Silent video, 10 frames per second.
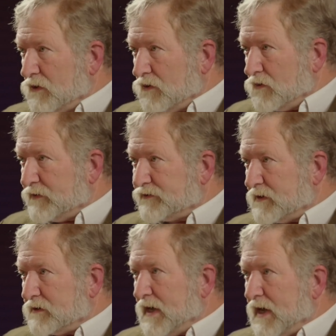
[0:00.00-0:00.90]
with
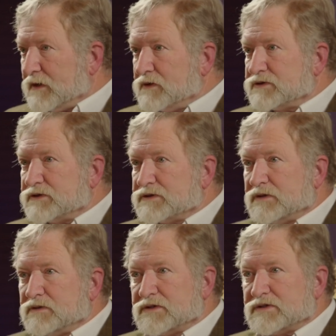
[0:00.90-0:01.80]
their diagnosis
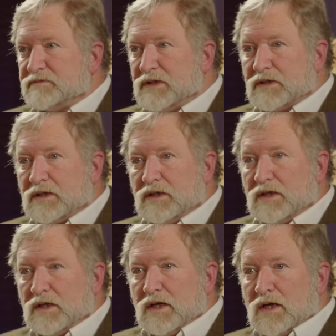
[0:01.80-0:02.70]
and their disability.
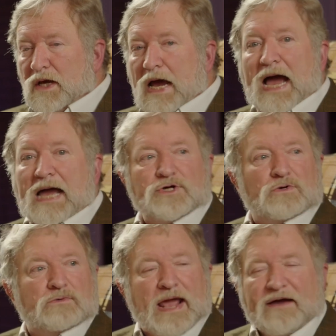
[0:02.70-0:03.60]
I
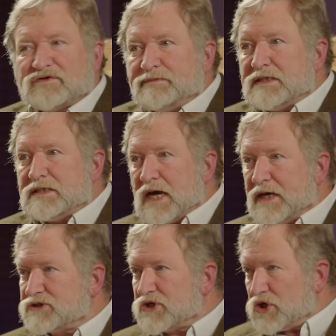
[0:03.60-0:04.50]
don't have to be
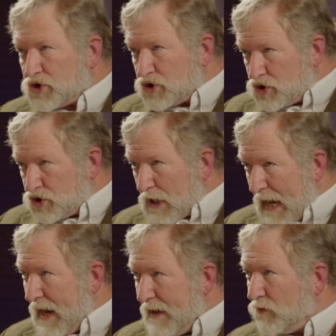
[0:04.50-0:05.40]
nice.
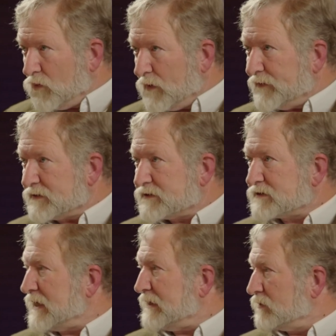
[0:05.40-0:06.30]
I'm the one that's
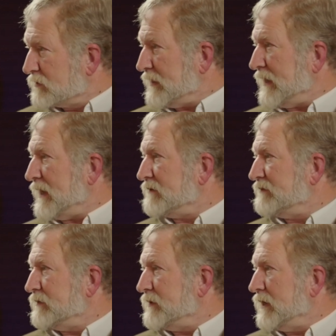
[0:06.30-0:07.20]
disabled. Get out of
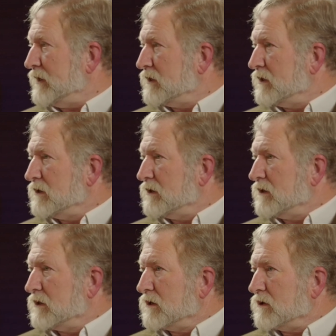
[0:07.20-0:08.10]
my way.
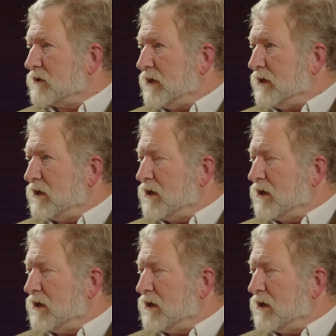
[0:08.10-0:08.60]
Okay?